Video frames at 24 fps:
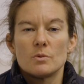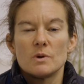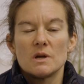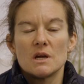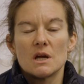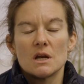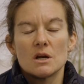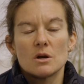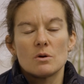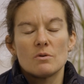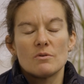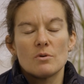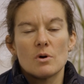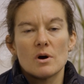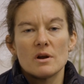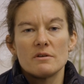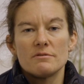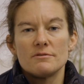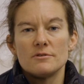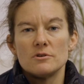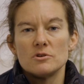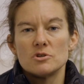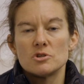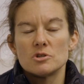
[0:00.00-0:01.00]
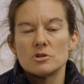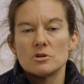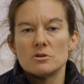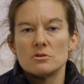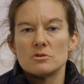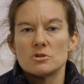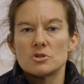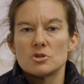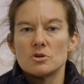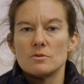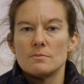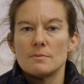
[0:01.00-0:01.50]
we get quite a few
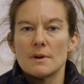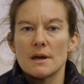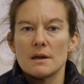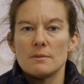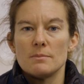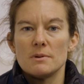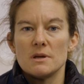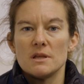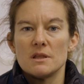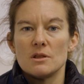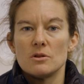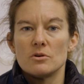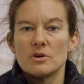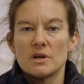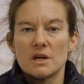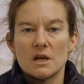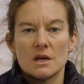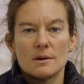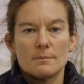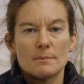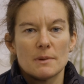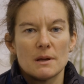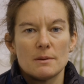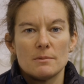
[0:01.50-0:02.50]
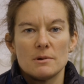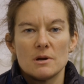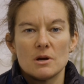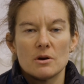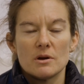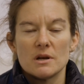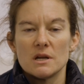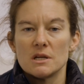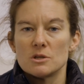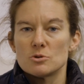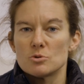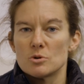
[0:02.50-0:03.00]
students who may be looking at maybe
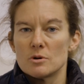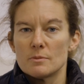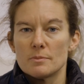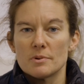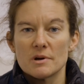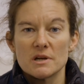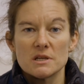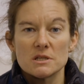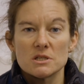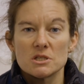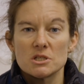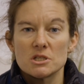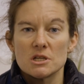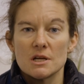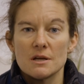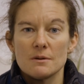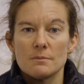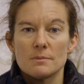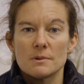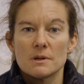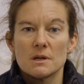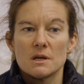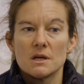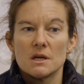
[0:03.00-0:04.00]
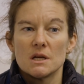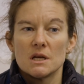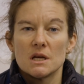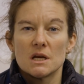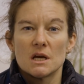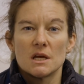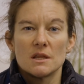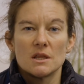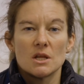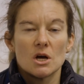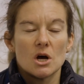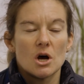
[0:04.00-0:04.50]
going into an apprenticeship.
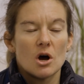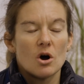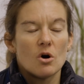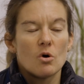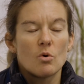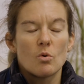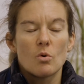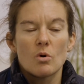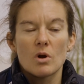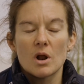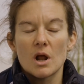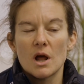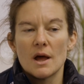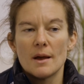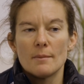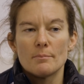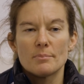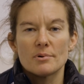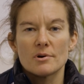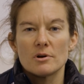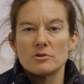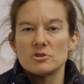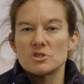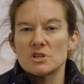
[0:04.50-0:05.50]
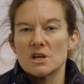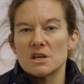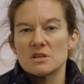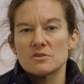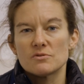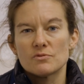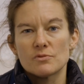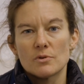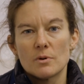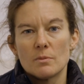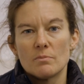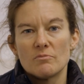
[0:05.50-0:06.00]
And the whole process
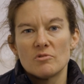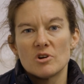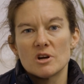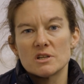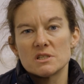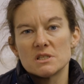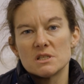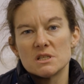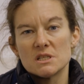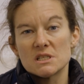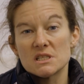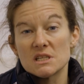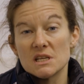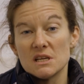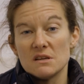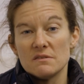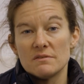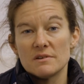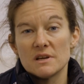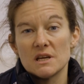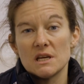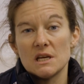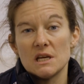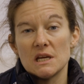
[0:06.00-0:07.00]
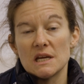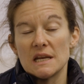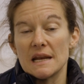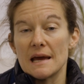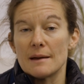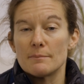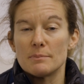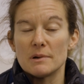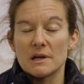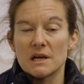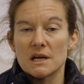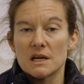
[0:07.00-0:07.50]
from writing a CV, an
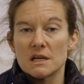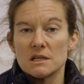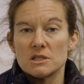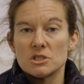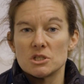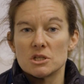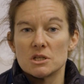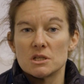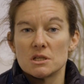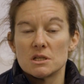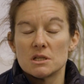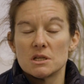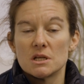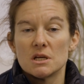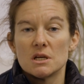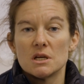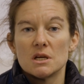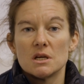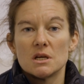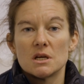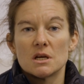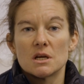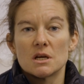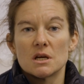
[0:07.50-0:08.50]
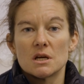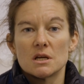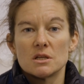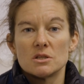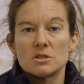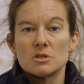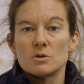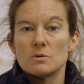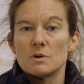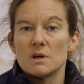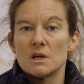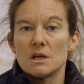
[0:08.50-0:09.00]
application,
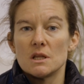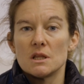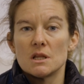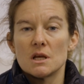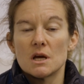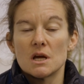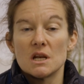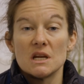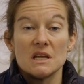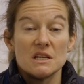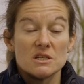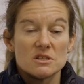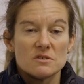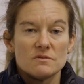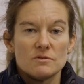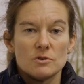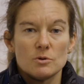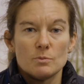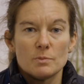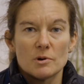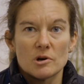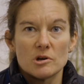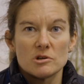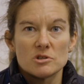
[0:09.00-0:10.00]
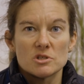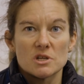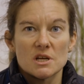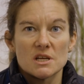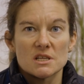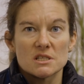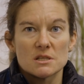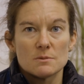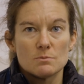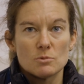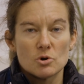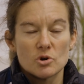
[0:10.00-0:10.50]
doing an interview
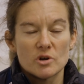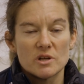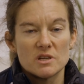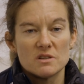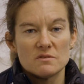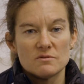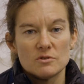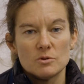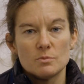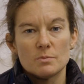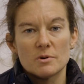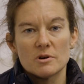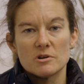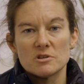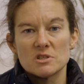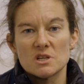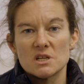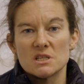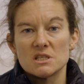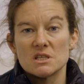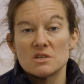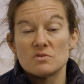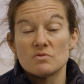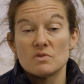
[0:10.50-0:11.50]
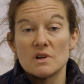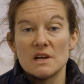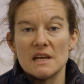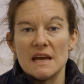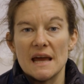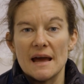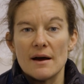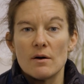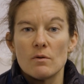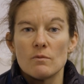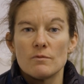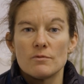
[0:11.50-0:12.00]
process, a mock interview process is really
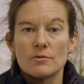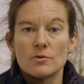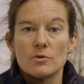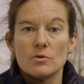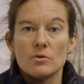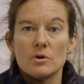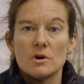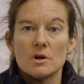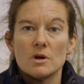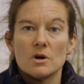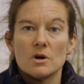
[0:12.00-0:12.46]
helpful,